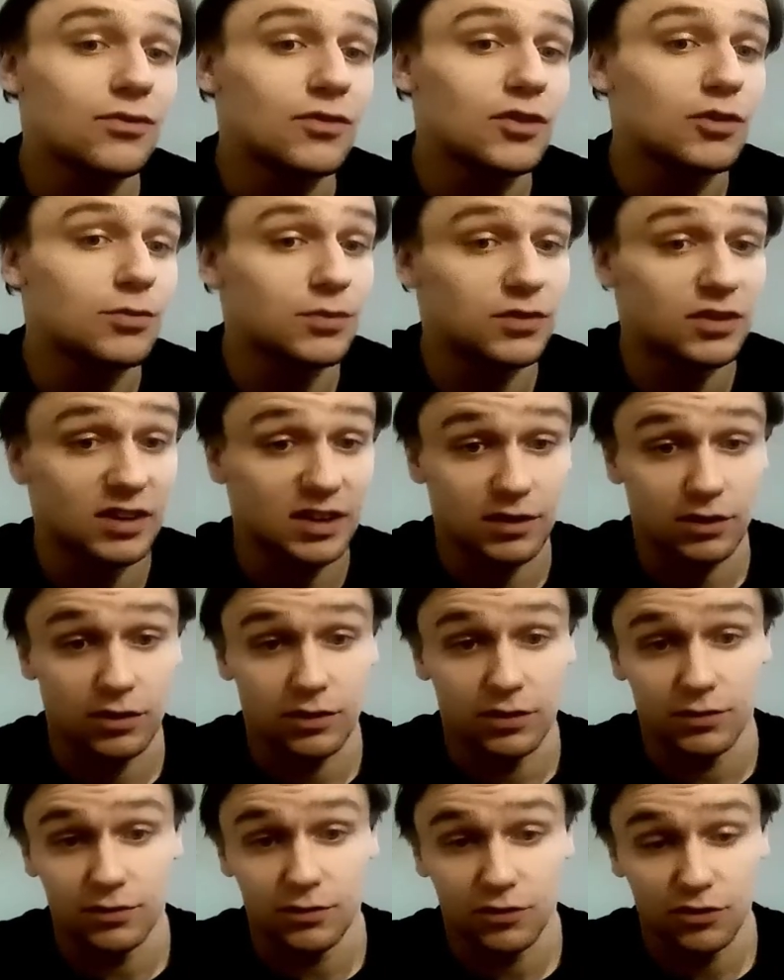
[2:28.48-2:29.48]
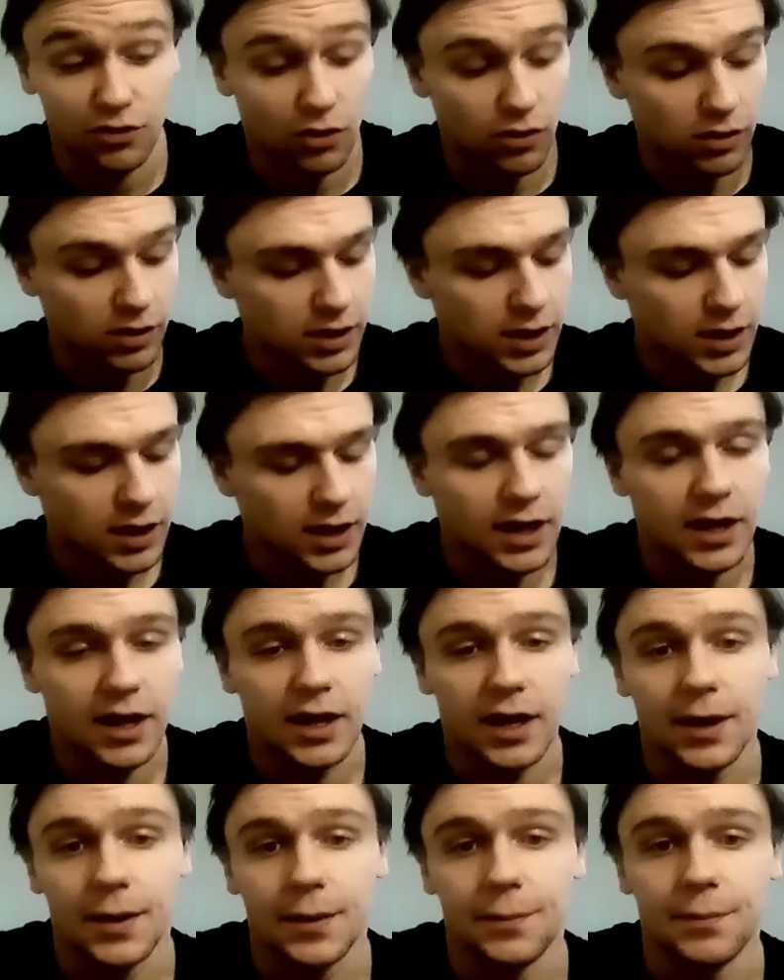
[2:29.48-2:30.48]
particular song,
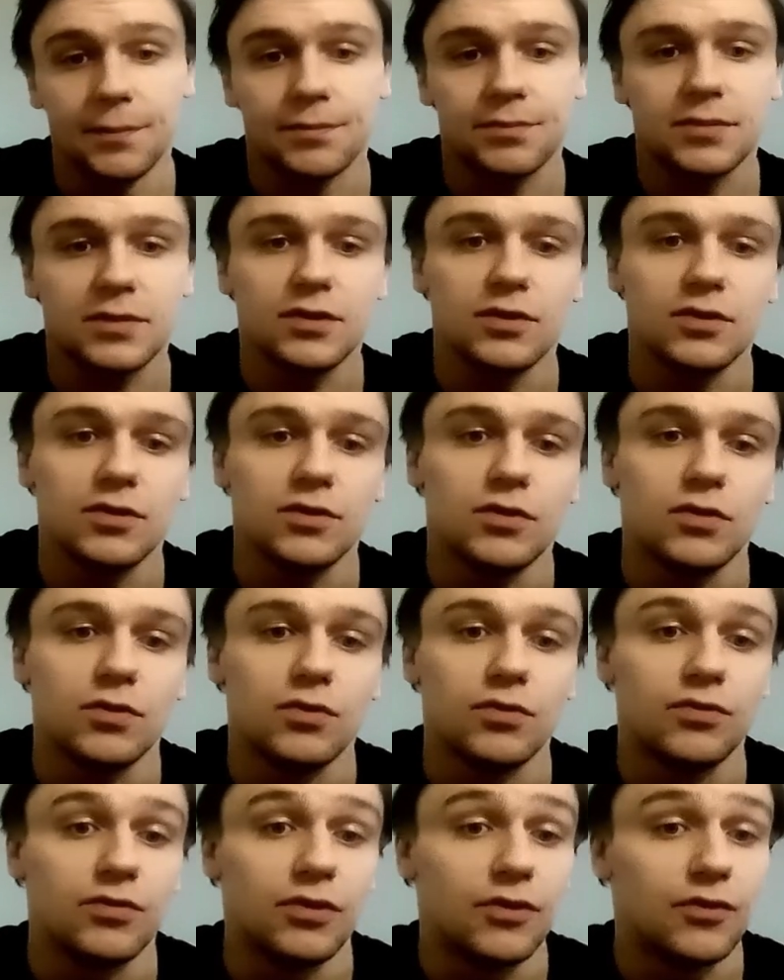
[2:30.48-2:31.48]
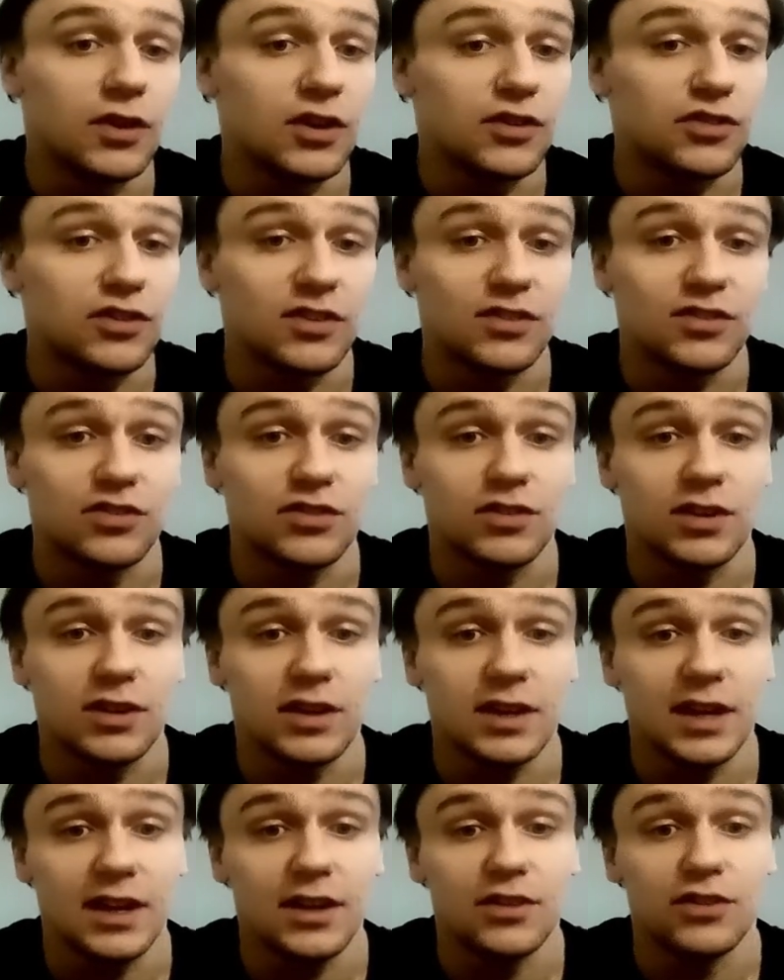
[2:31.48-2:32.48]
the verse
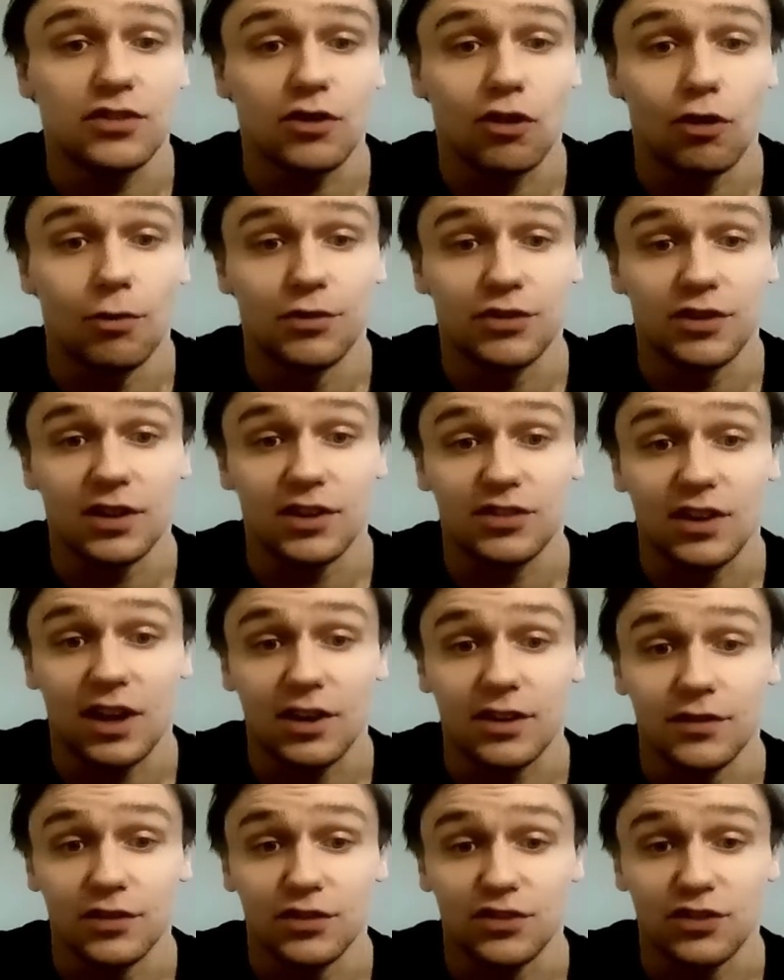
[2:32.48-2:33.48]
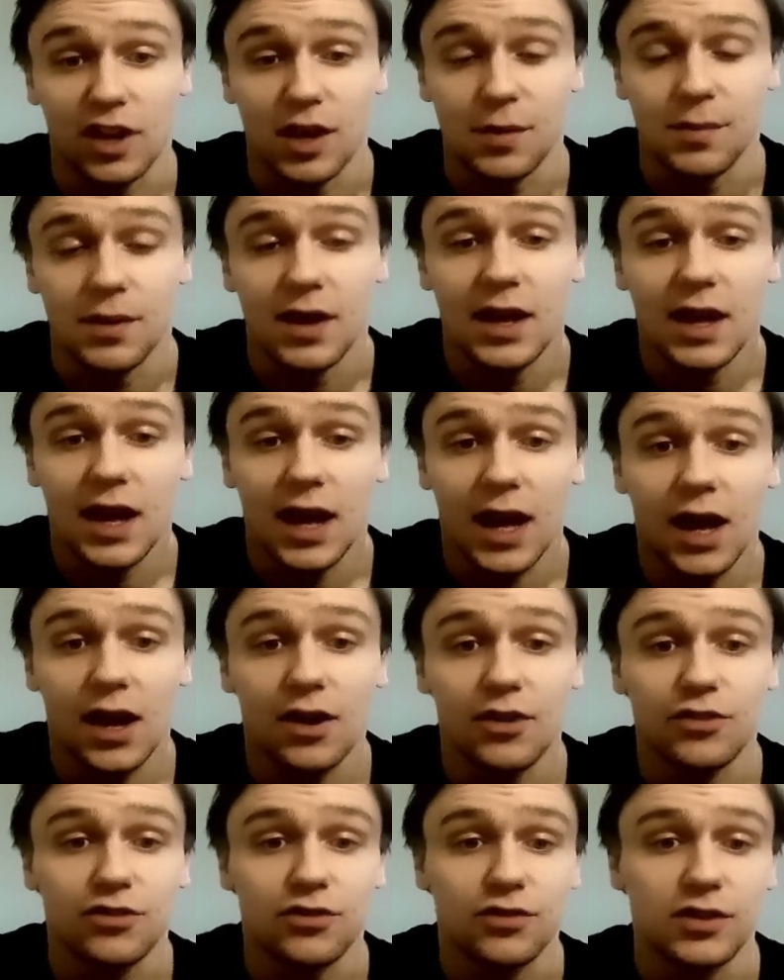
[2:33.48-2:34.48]
is almost exactly the same
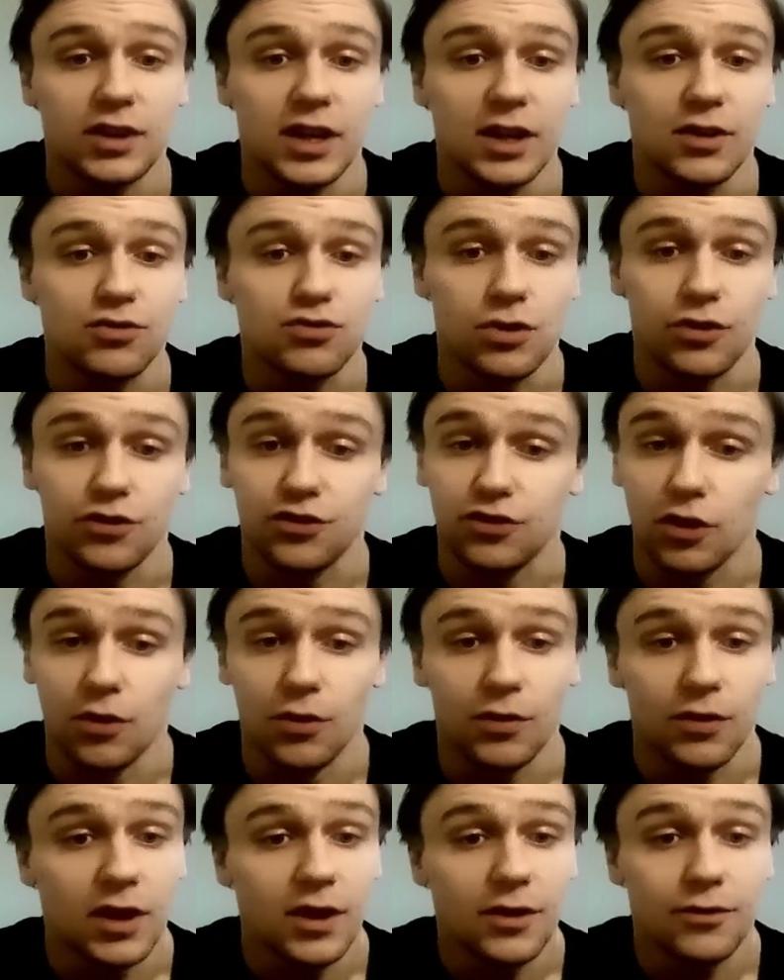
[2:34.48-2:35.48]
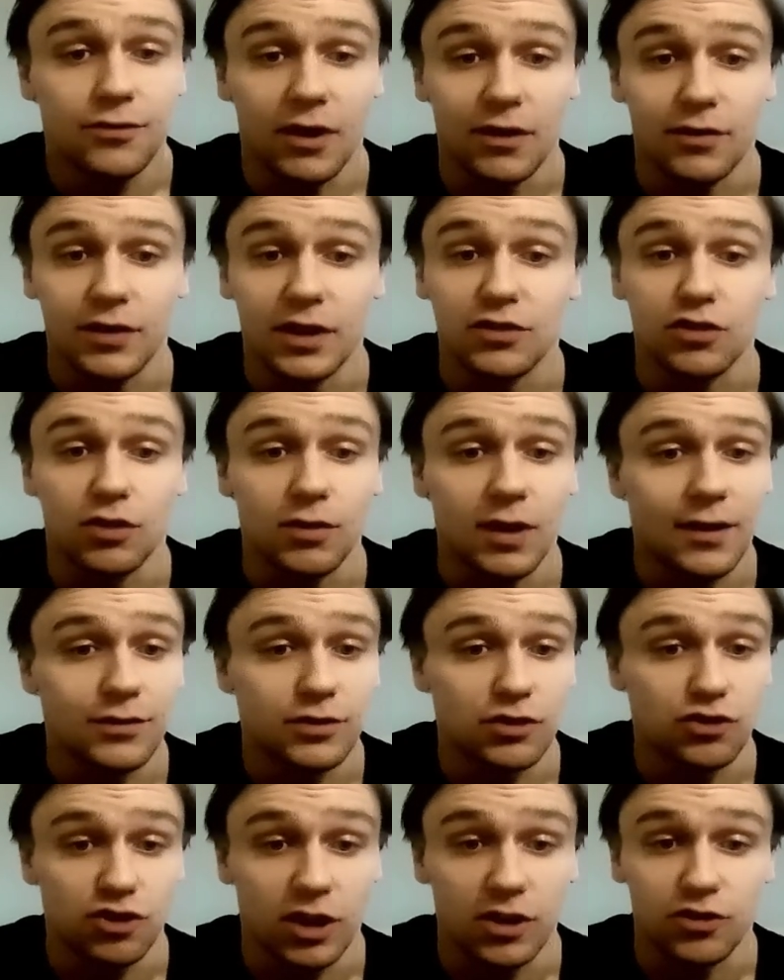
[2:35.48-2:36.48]
as the intro, so frankly I don't have
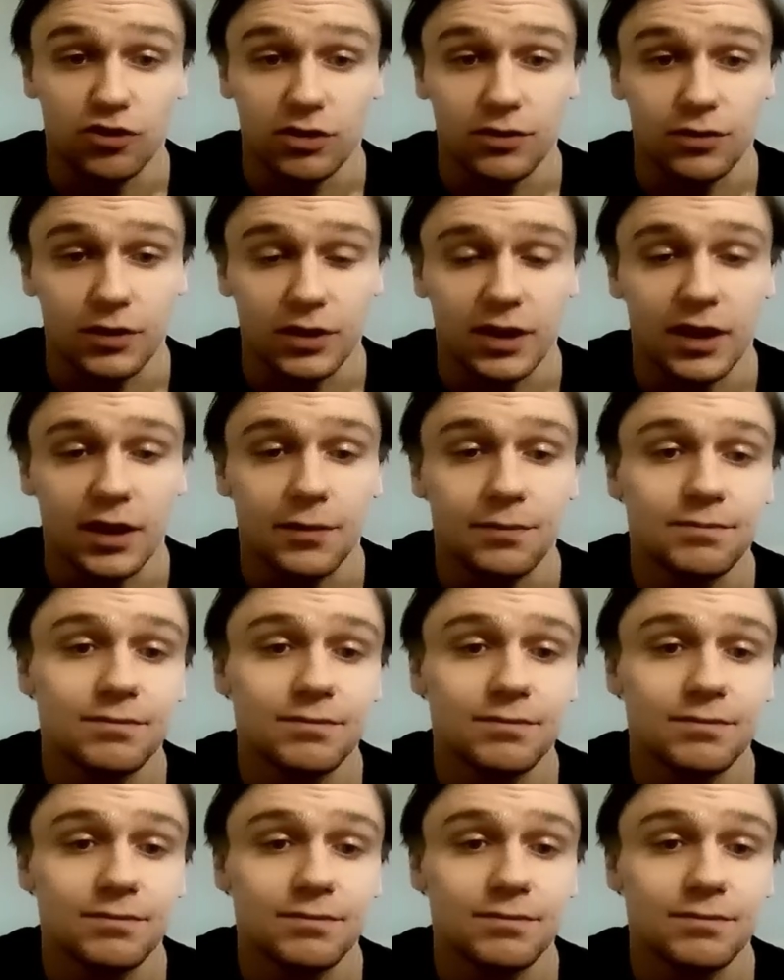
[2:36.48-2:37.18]
to change anything here.